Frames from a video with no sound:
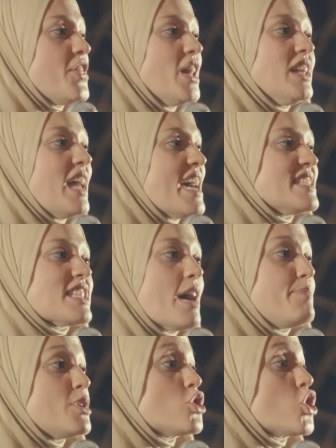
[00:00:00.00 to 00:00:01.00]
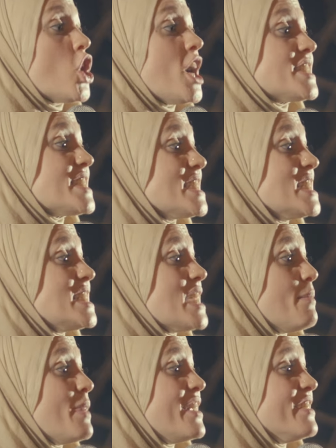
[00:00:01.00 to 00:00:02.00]
the lines have been crossed in
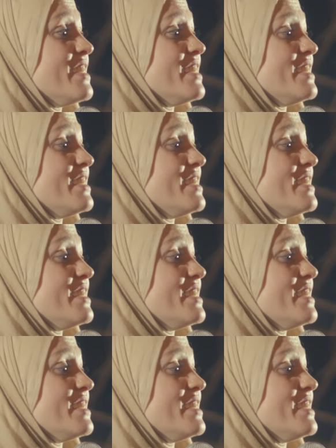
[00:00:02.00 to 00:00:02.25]
Yemen.